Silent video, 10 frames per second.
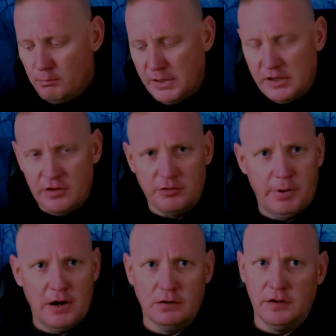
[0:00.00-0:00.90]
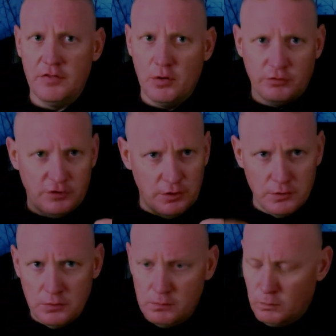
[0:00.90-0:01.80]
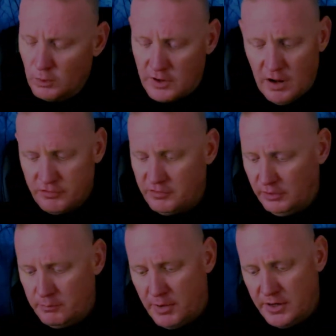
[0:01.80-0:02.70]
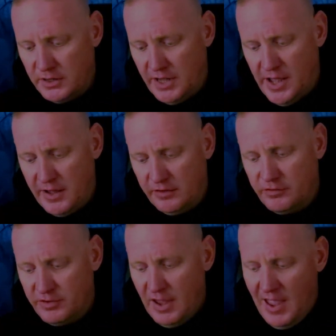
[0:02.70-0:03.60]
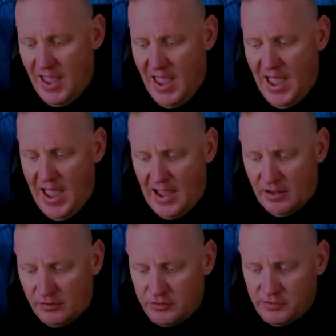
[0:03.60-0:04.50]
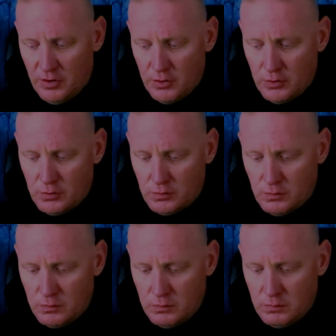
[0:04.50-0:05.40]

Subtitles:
because apparently those two were constantly butting heads. And so